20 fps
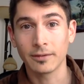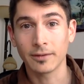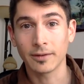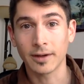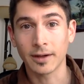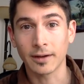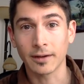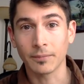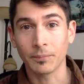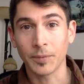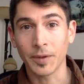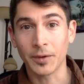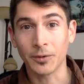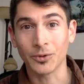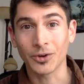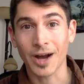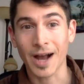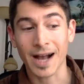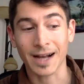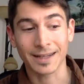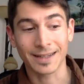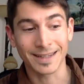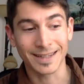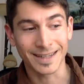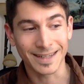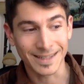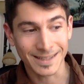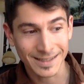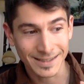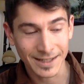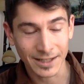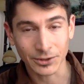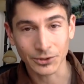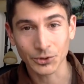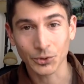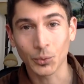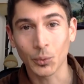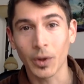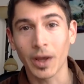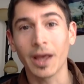uh, interact in an
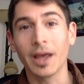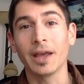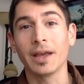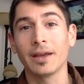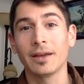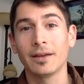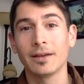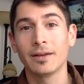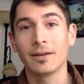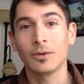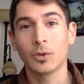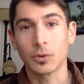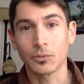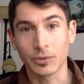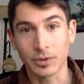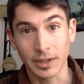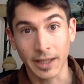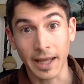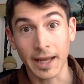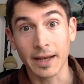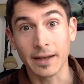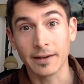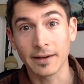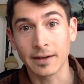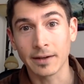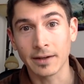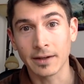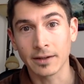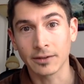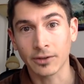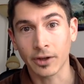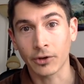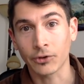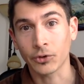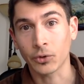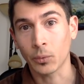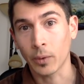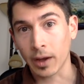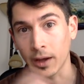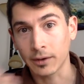essential way or relate in an
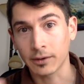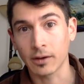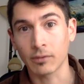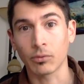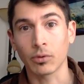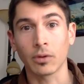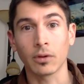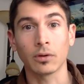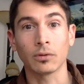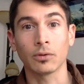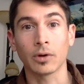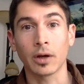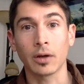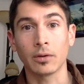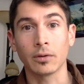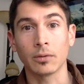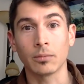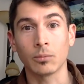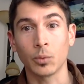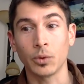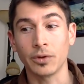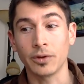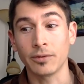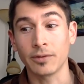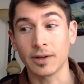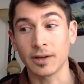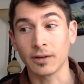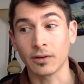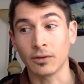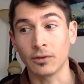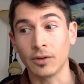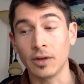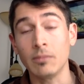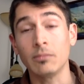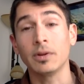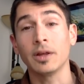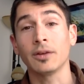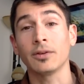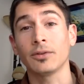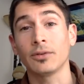essential way to everything around them. We live in a
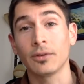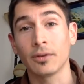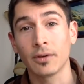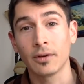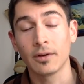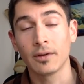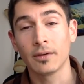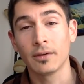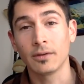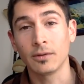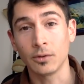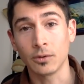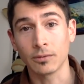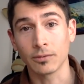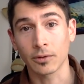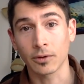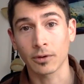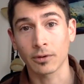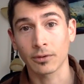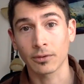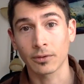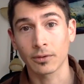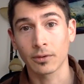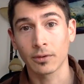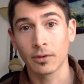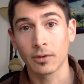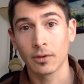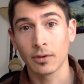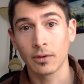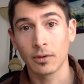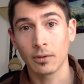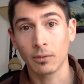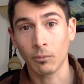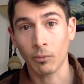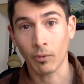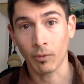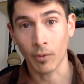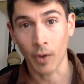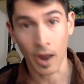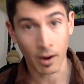seamless universe.
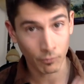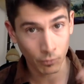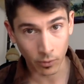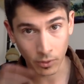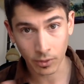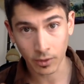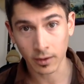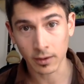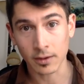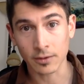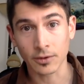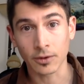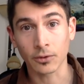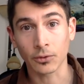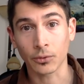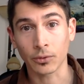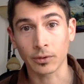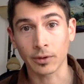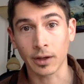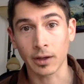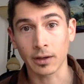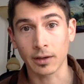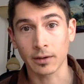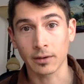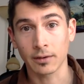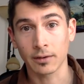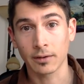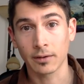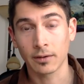Everything is interrelated.